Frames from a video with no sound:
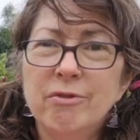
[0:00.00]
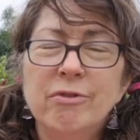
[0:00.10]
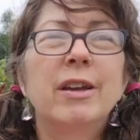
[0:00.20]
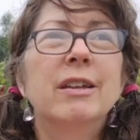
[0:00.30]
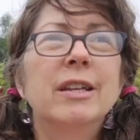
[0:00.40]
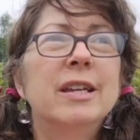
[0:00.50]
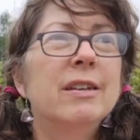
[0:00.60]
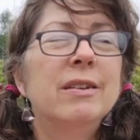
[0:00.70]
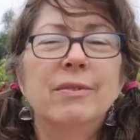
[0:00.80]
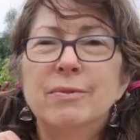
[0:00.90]

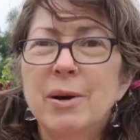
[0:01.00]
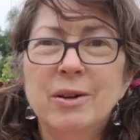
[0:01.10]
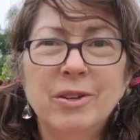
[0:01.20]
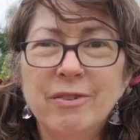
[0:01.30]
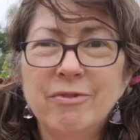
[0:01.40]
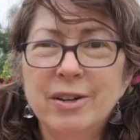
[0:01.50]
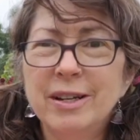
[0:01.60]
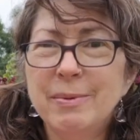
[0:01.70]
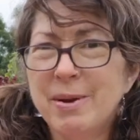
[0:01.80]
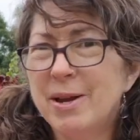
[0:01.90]
friendly, wildlife
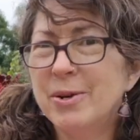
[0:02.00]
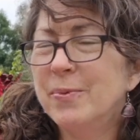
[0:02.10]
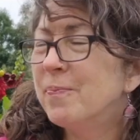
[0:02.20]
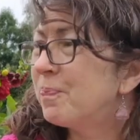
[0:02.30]
friendly manner.